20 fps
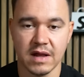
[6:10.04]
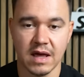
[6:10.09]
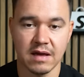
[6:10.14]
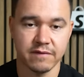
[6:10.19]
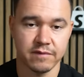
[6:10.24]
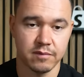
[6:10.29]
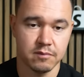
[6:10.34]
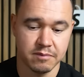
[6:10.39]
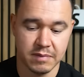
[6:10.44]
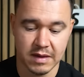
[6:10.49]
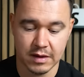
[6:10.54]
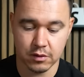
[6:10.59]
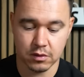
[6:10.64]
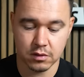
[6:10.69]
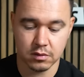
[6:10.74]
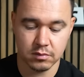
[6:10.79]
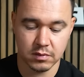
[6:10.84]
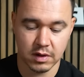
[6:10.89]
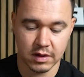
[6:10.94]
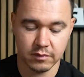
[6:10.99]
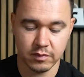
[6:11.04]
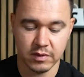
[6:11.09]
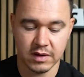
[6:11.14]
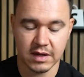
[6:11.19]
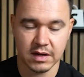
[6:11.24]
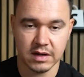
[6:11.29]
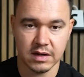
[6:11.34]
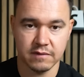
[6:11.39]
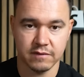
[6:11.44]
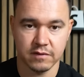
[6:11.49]
have bigger, like we
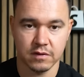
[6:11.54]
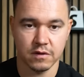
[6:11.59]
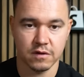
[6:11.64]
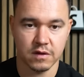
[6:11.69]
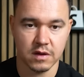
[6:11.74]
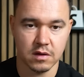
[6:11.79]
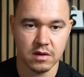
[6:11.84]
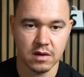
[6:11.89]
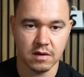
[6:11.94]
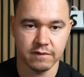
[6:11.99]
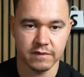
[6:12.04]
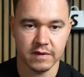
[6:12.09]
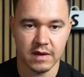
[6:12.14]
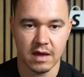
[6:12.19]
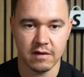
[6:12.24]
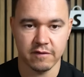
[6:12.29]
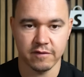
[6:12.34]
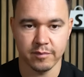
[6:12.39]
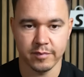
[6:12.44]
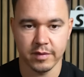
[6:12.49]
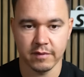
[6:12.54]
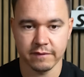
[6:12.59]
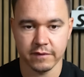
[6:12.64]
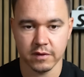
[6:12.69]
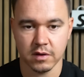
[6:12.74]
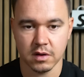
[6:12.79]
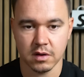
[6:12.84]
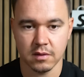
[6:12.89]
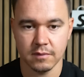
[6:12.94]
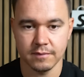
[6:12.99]
can even see if they have puffer.